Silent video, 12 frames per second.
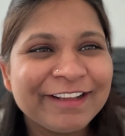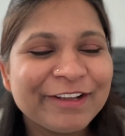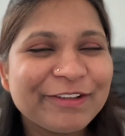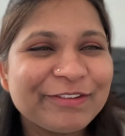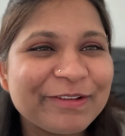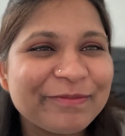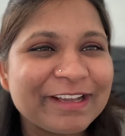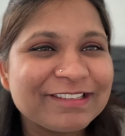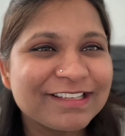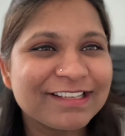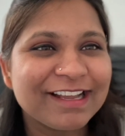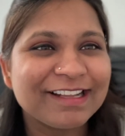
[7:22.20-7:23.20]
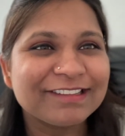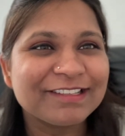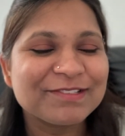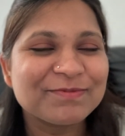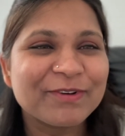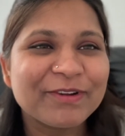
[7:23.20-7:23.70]
The mental health
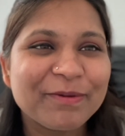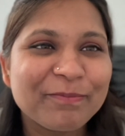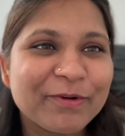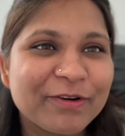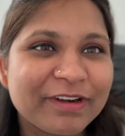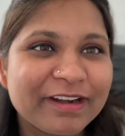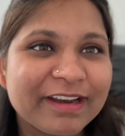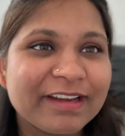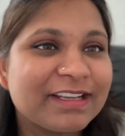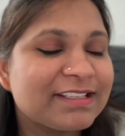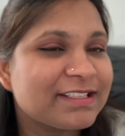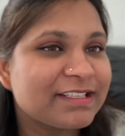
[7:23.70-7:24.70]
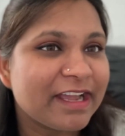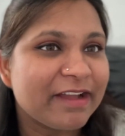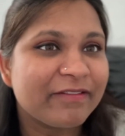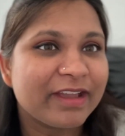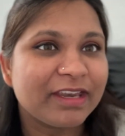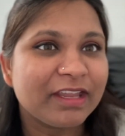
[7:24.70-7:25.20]
is more important. It doesn't
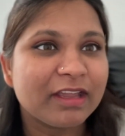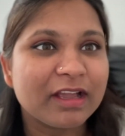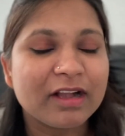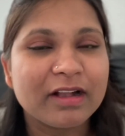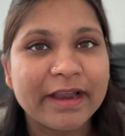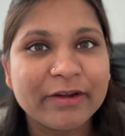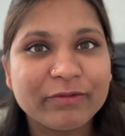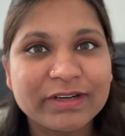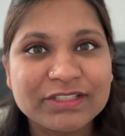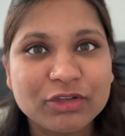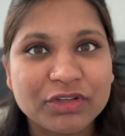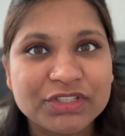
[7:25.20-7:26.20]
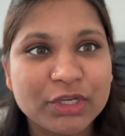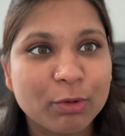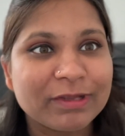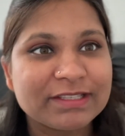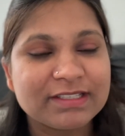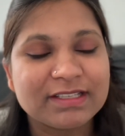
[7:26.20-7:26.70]
have any adverse
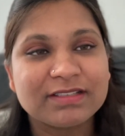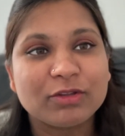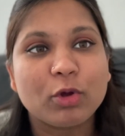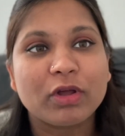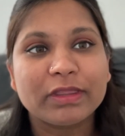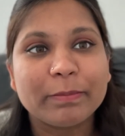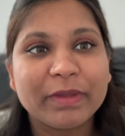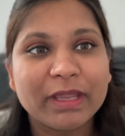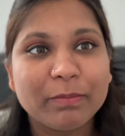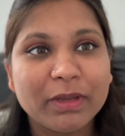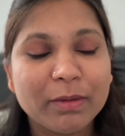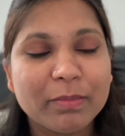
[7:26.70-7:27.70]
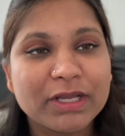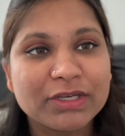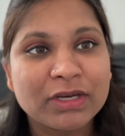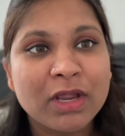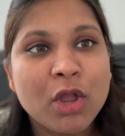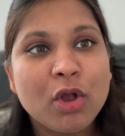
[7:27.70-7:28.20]
consequences on the baby,
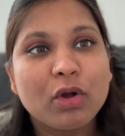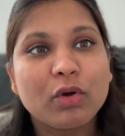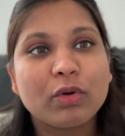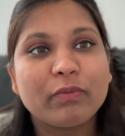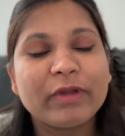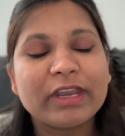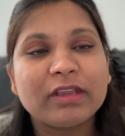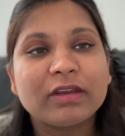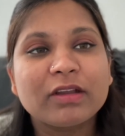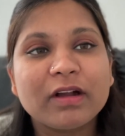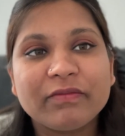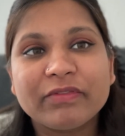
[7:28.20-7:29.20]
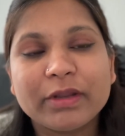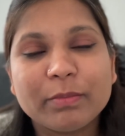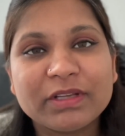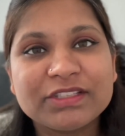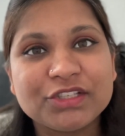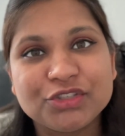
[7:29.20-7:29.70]
but a very
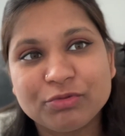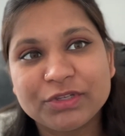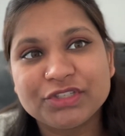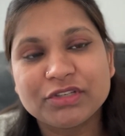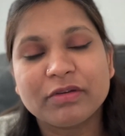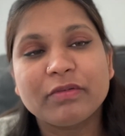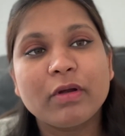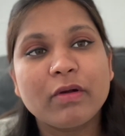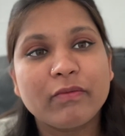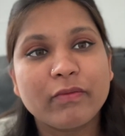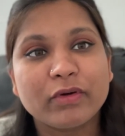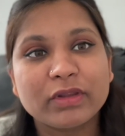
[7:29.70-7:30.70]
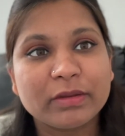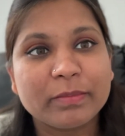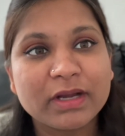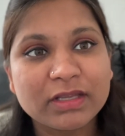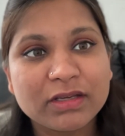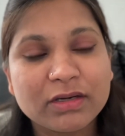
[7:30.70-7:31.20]
uncomfortable situation for the
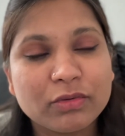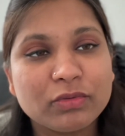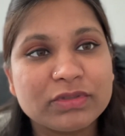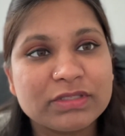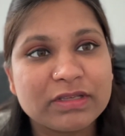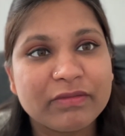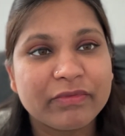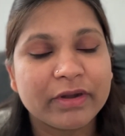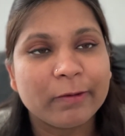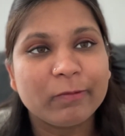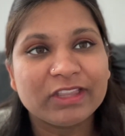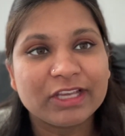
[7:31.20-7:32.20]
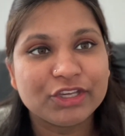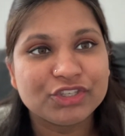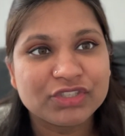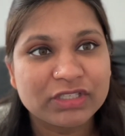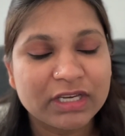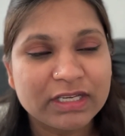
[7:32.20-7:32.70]
mother who's suffering with the
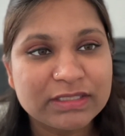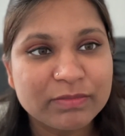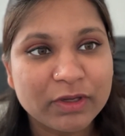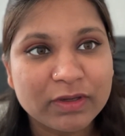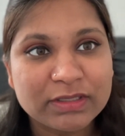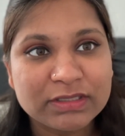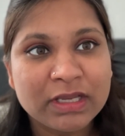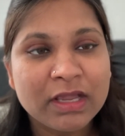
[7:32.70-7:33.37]
itchiness, because